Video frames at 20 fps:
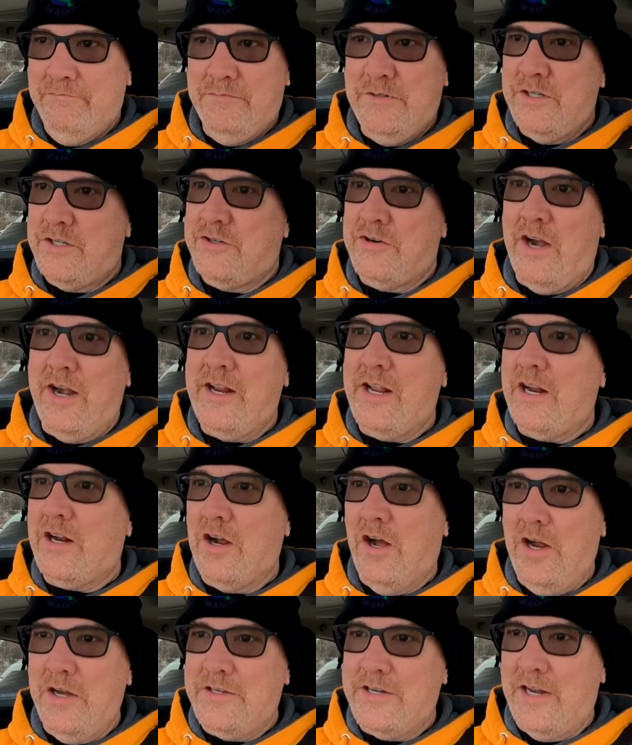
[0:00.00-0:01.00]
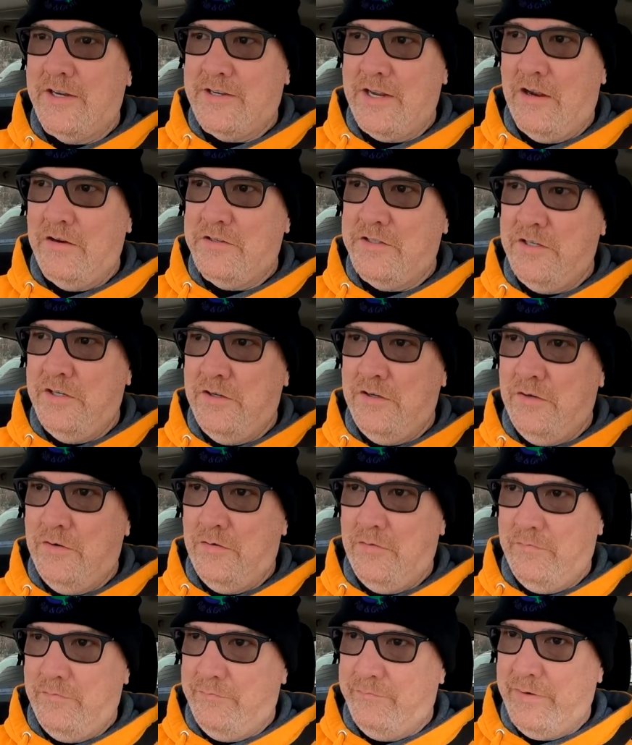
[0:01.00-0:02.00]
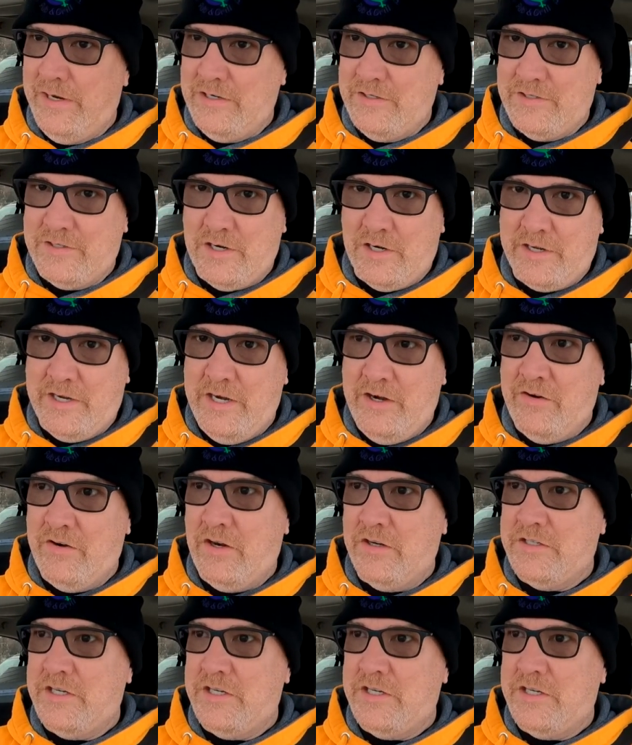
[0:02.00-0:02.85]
just trying to get content out to you being stuck here in